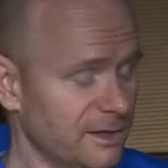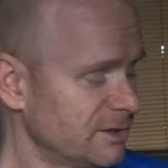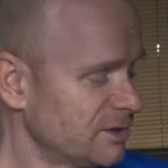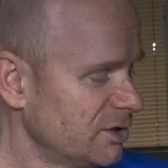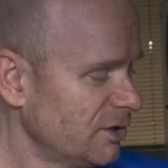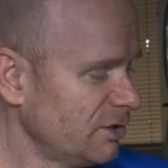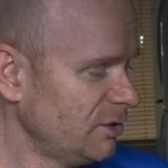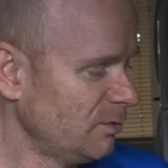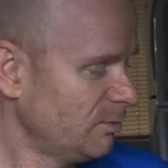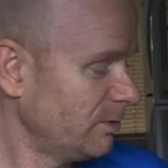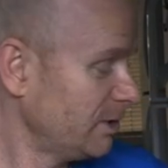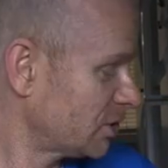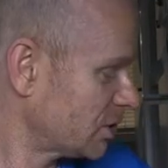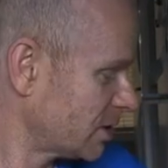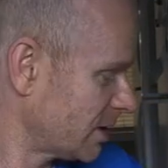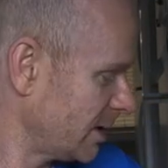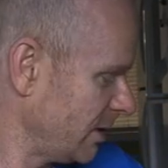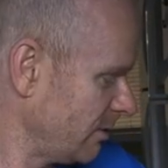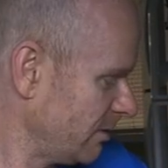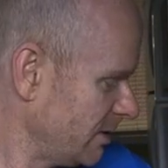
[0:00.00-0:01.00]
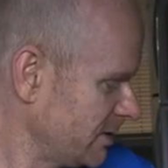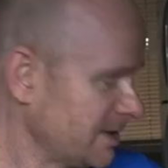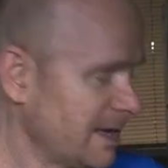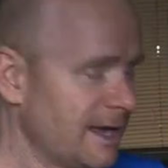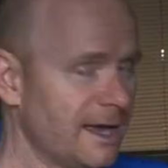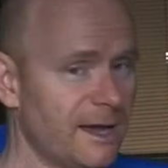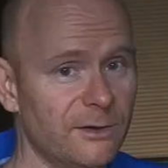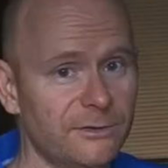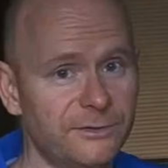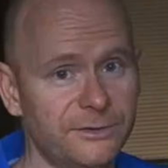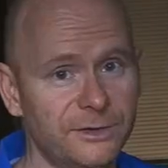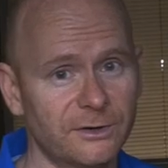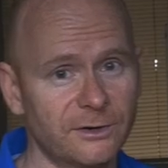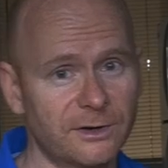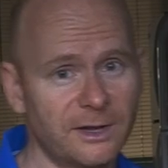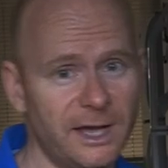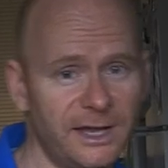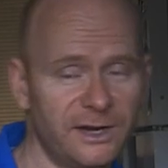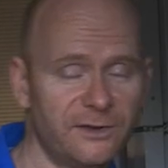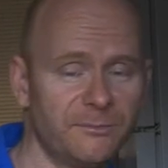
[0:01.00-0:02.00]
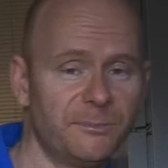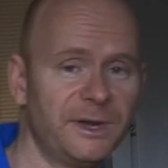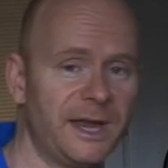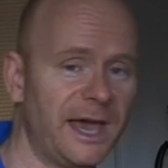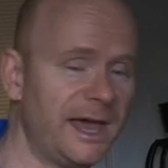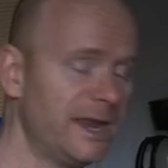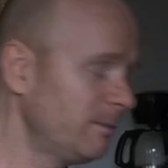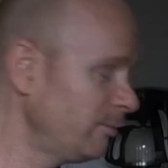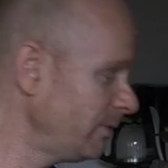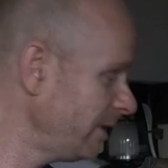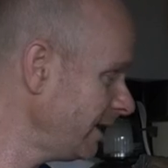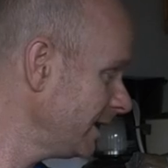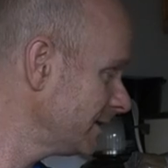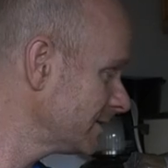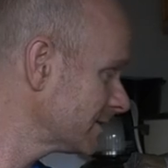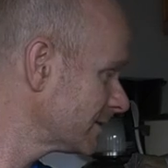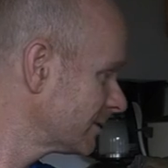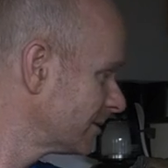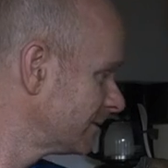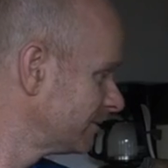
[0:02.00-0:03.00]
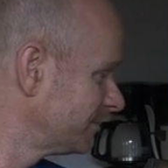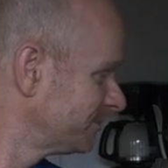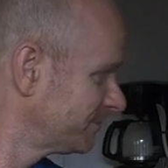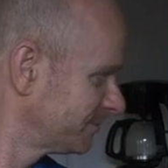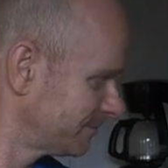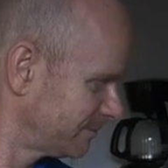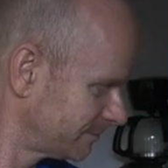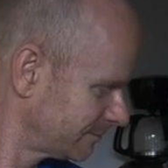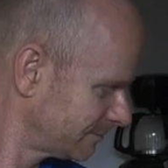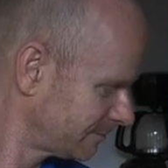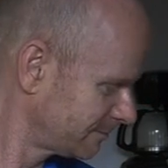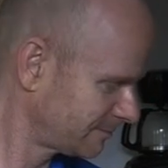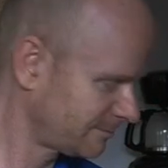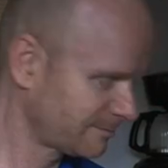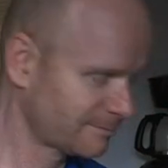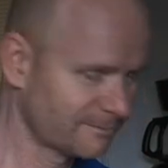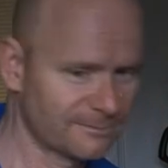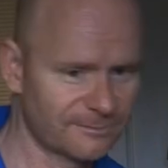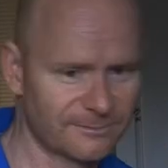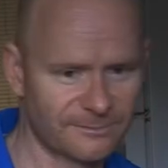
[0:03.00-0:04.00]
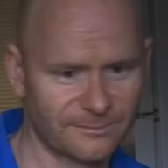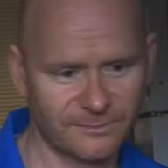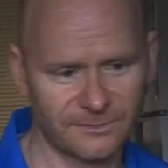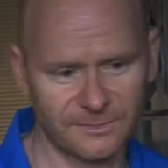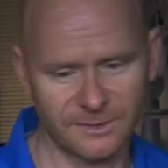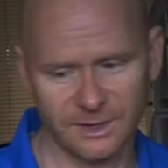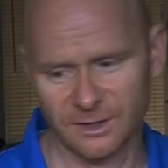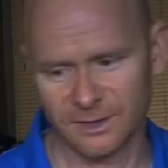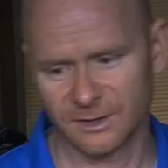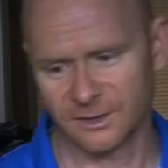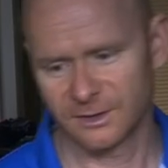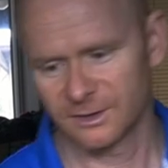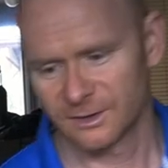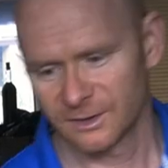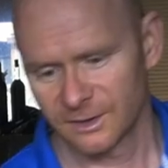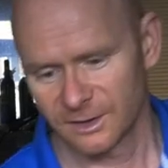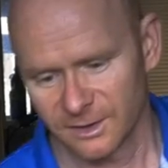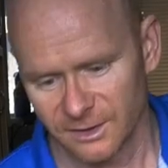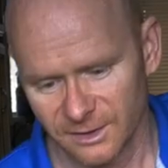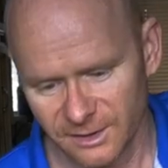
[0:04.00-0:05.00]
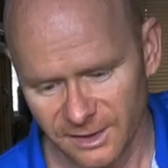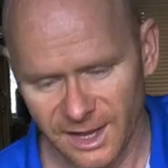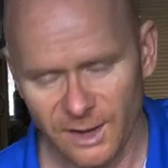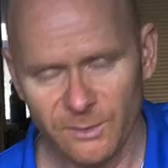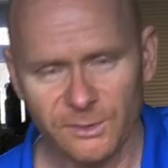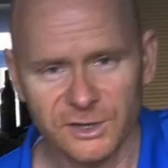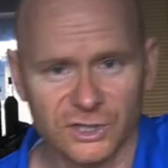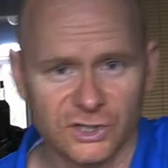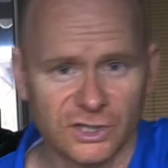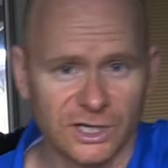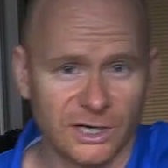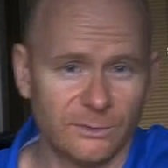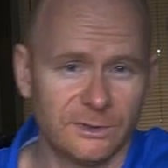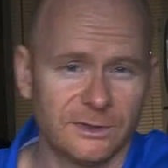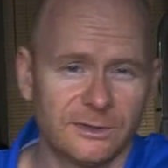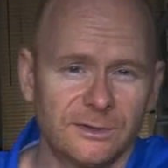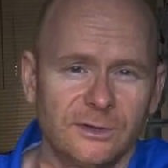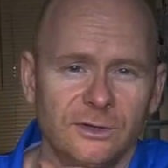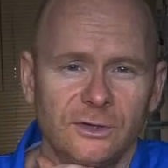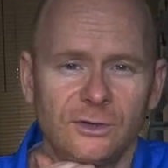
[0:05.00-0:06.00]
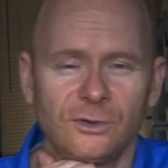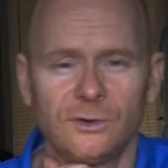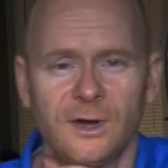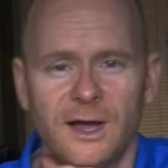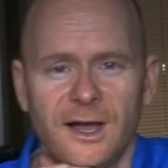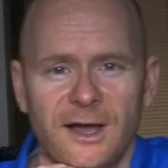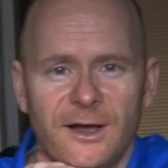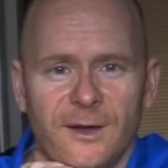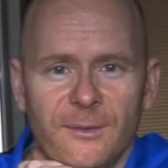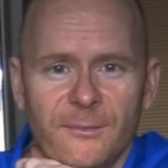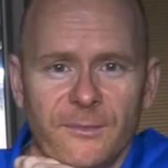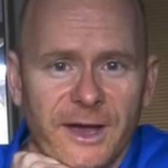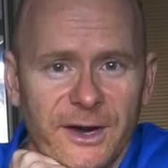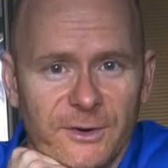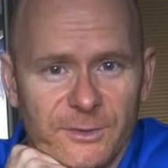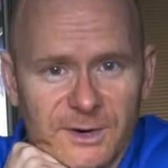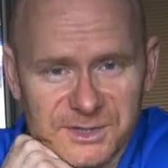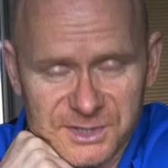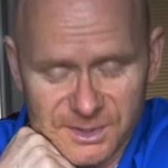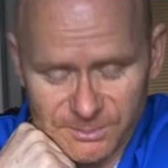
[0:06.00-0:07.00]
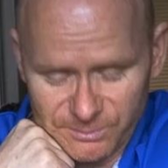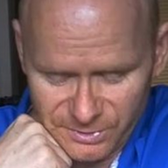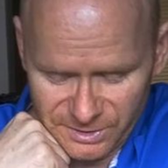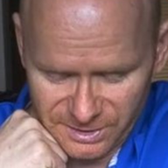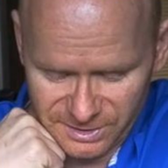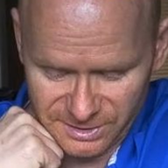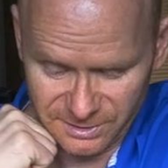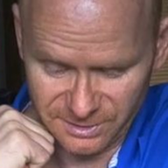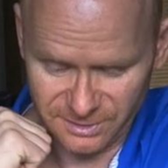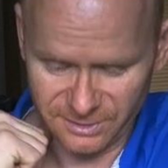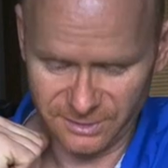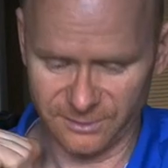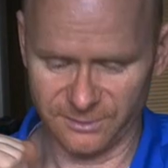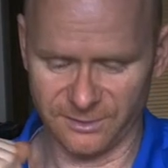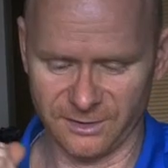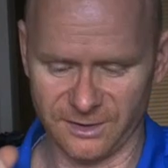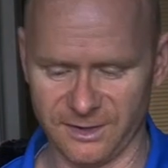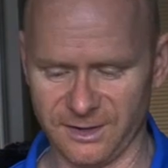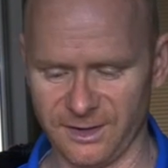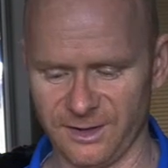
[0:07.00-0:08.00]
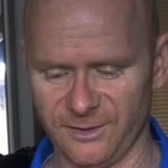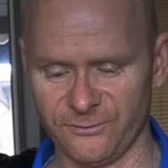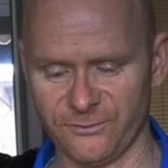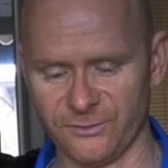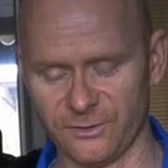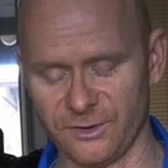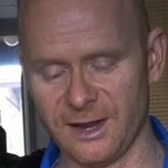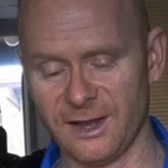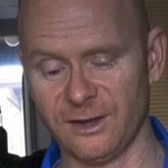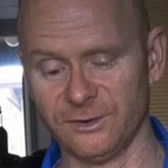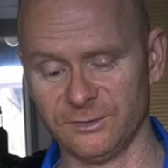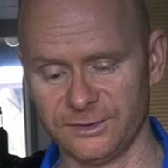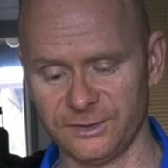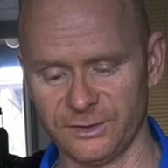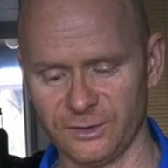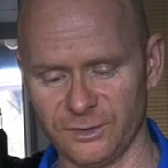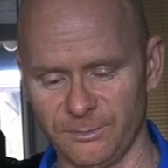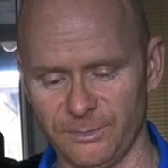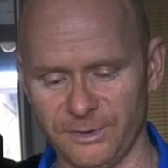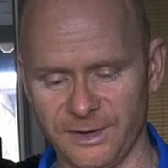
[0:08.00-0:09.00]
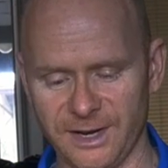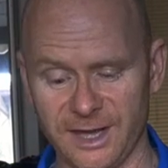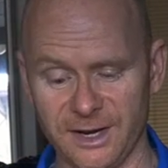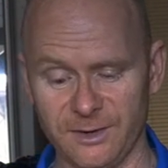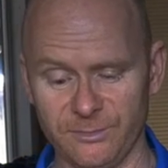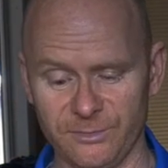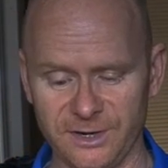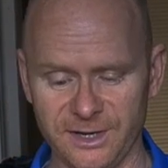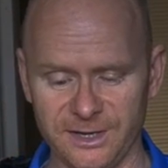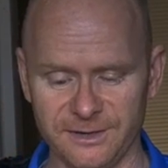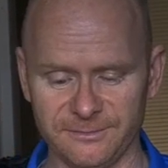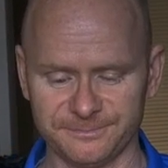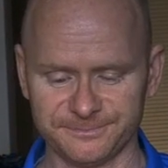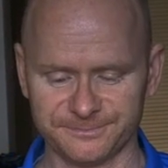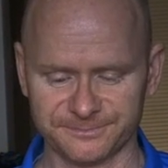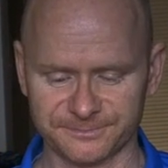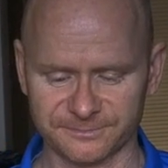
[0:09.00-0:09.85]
Don't you wish there was a healthier kind of banana bread? I want to share with you my recipe here for healthier banana bread.